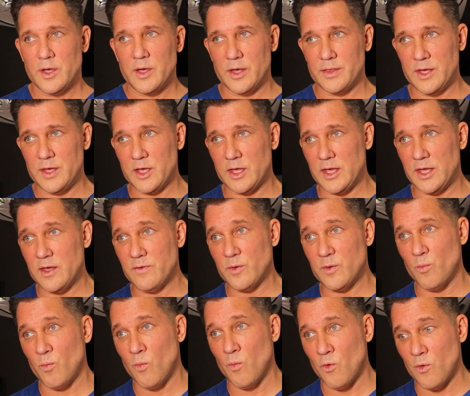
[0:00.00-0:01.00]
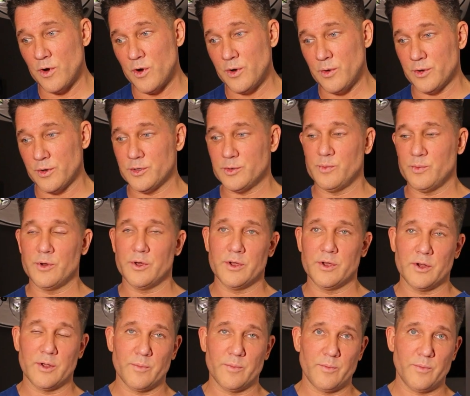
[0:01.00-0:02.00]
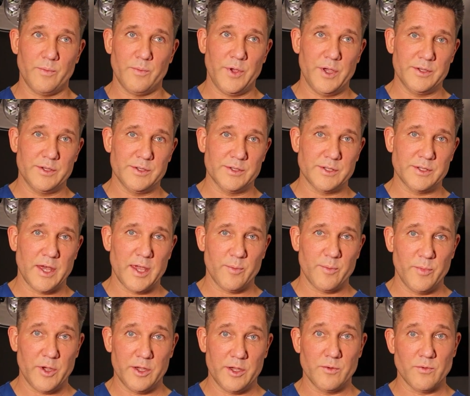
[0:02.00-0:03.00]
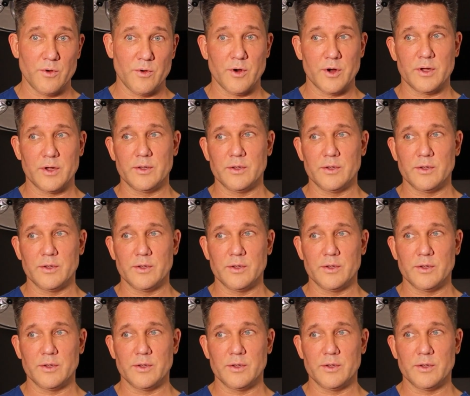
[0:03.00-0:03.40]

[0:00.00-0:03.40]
I think even more noticeable are patients like Mickey Rourke.